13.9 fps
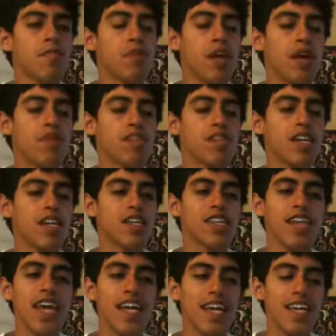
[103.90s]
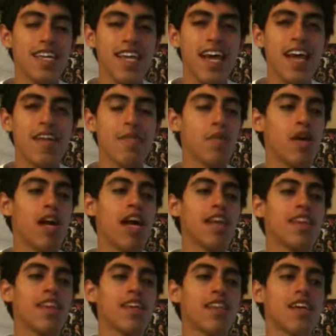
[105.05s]
but I wasn't going to say it yet, but I
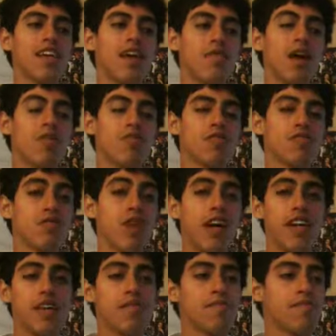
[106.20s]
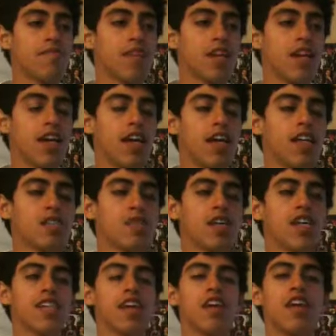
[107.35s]
think that I was right. And it's
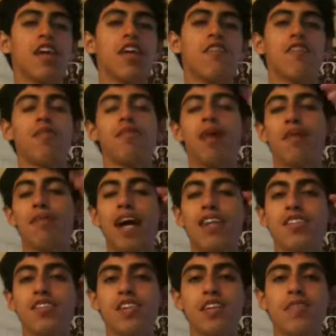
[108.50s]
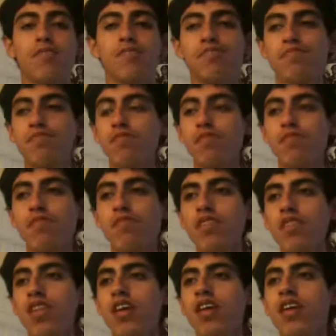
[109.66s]
because I heard it from my pastor,
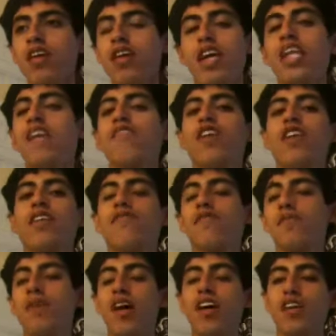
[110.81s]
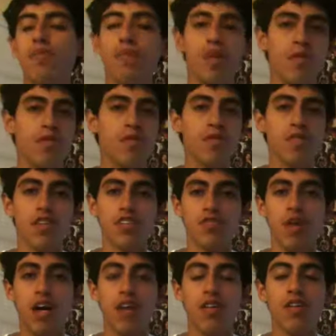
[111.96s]
and I've heard it from other people as
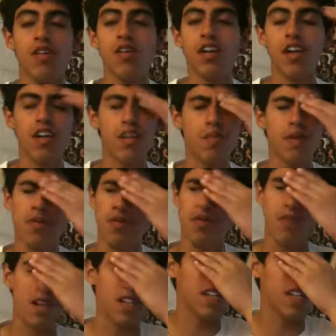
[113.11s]
well. Other people who are